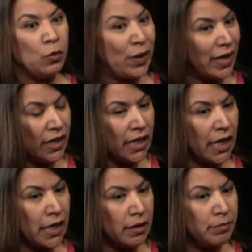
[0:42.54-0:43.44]
Well,
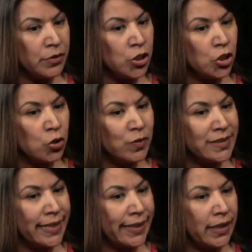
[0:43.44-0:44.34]
there
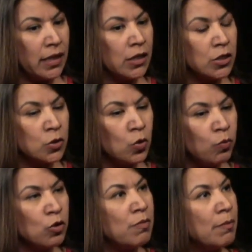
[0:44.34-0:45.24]
was a school
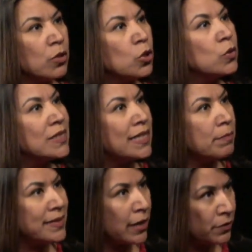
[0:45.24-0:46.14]
board member who
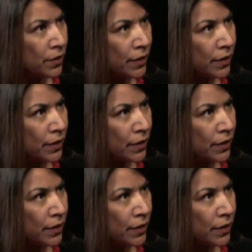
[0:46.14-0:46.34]
stepped down.